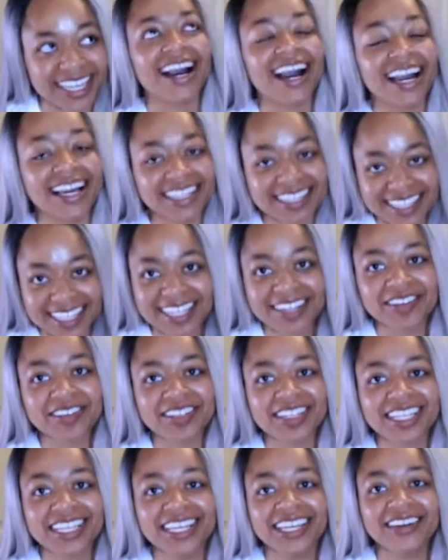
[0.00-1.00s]
I
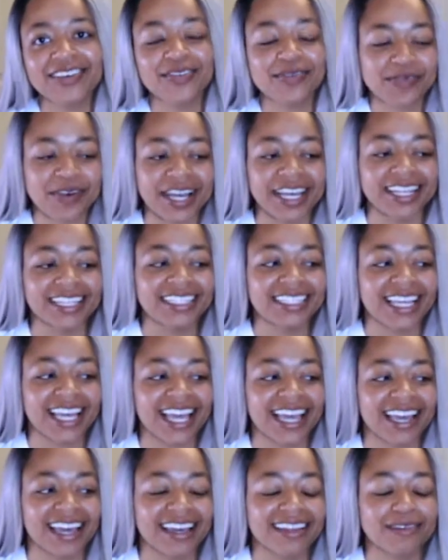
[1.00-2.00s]
literally went
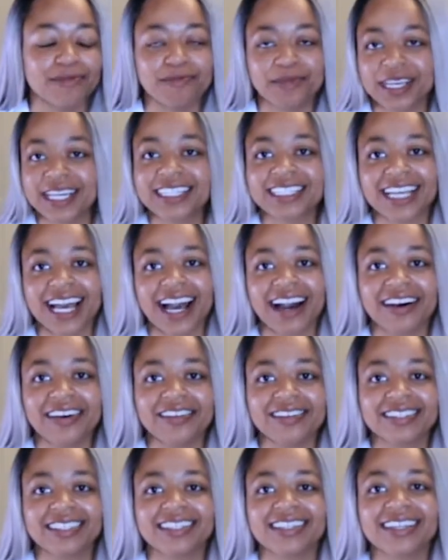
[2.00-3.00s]
and picked
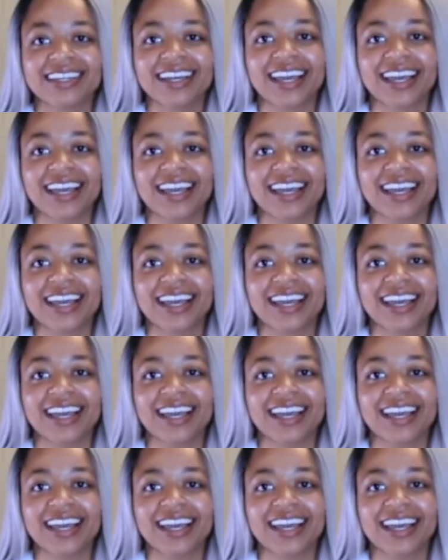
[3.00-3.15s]
out